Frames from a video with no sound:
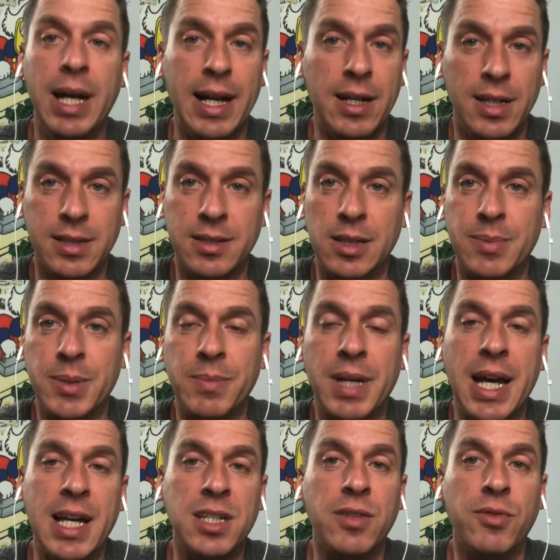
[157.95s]
hustle up some
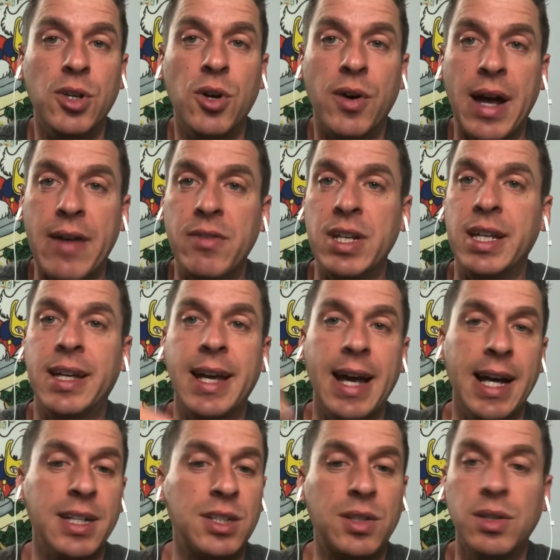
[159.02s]
cash if you don't have any
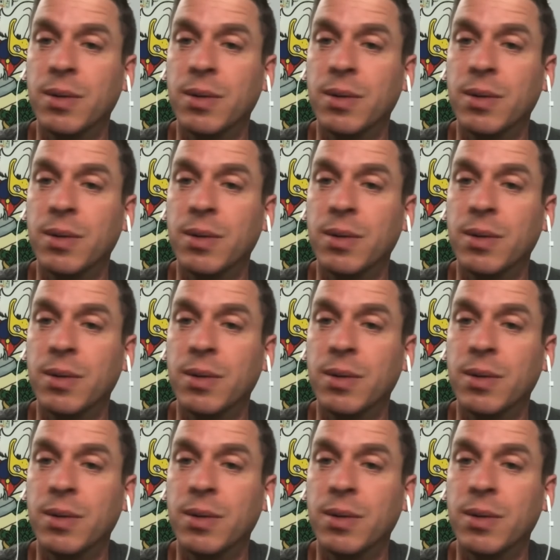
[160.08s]
cash.